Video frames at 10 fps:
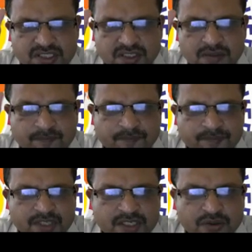in a
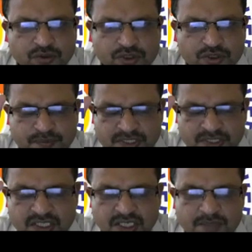course pitch.
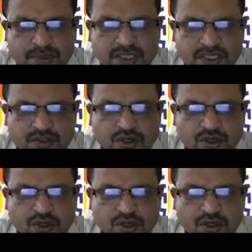Therefore,